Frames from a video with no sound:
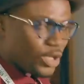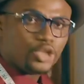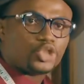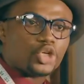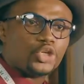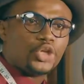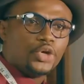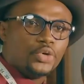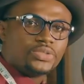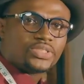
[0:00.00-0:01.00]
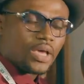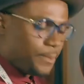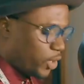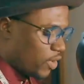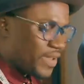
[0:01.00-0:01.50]
introduced a
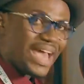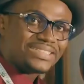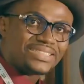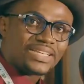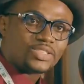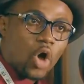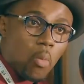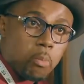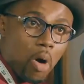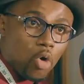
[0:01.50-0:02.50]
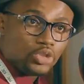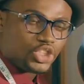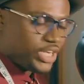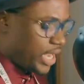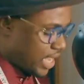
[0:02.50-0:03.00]
bit of excess or bulge
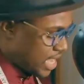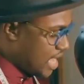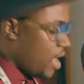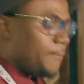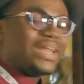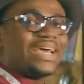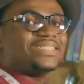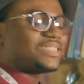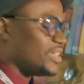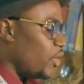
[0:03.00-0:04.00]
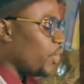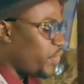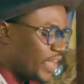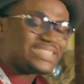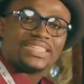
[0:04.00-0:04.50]
here. But
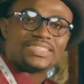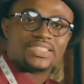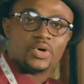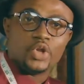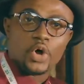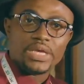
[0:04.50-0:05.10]
this is still not